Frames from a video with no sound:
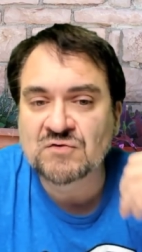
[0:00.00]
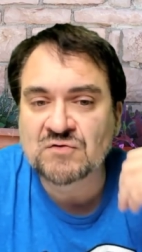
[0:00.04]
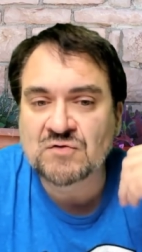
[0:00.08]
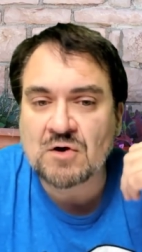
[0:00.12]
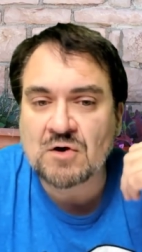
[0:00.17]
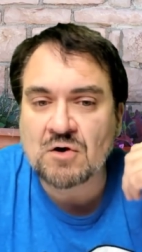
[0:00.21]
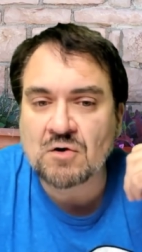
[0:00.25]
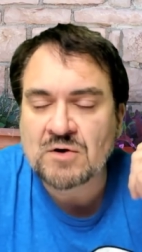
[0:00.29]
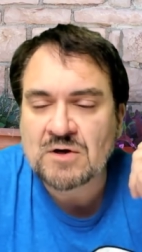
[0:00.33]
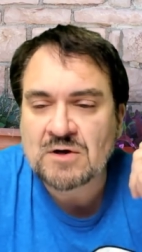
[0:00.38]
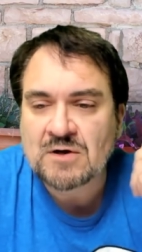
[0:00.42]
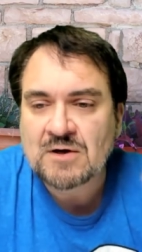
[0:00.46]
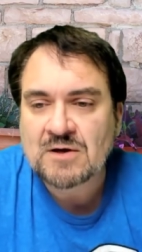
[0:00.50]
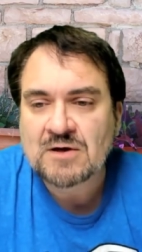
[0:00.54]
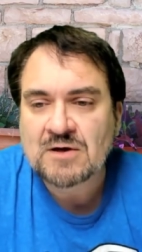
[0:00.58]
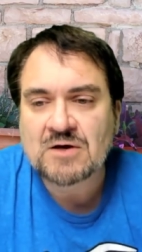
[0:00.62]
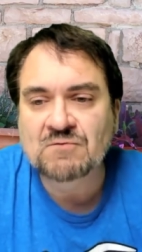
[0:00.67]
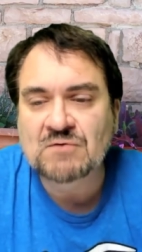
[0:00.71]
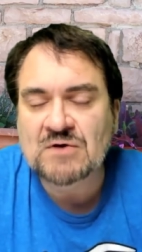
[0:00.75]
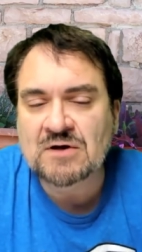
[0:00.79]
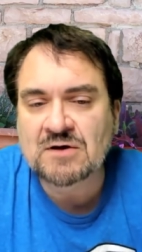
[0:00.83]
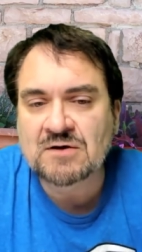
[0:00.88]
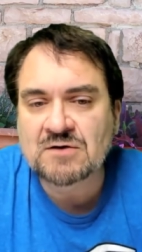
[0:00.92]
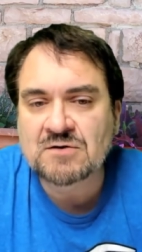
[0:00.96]
So
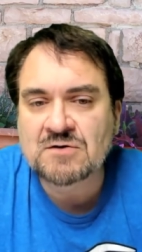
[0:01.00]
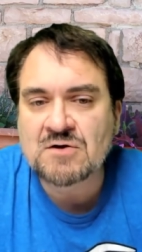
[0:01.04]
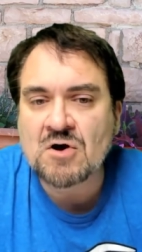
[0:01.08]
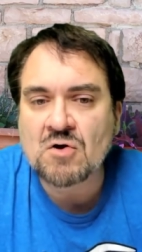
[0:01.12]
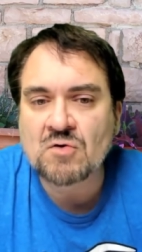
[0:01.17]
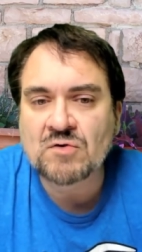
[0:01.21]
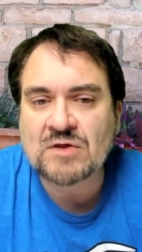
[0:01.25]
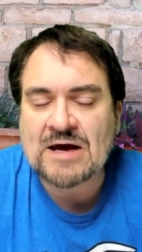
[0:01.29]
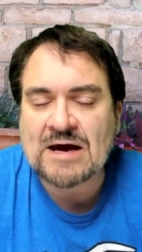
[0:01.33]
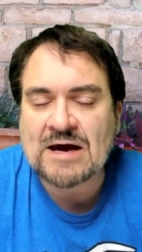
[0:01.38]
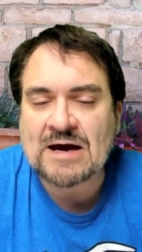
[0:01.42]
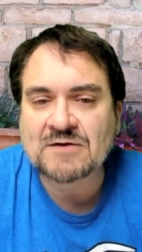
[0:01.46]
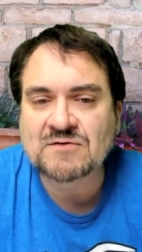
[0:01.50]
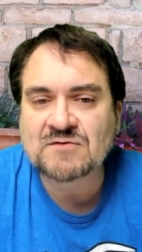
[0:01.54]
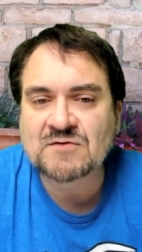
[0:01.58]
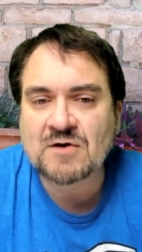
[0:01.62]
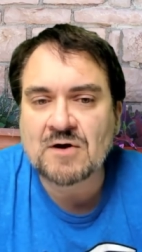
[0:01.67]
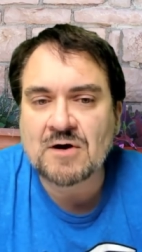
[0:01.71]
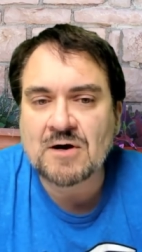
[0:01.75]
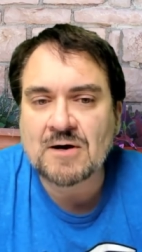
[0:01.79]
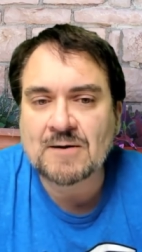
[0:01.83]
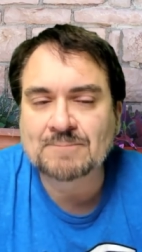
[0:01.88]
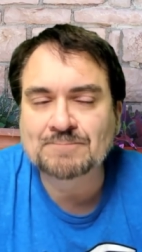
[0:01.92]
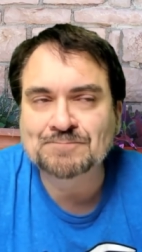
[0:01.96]
if you didn't know
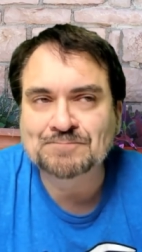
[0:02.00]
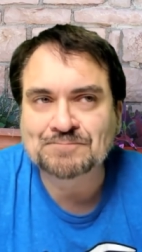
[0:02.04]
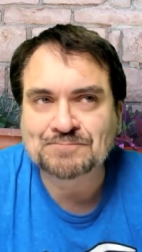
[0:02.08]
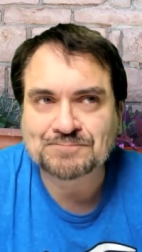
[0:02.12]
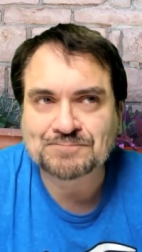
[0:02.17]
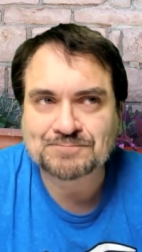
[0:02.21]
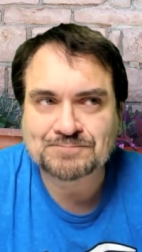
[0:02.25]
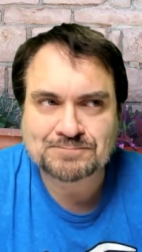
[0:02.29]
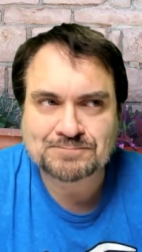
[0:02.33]
that, um,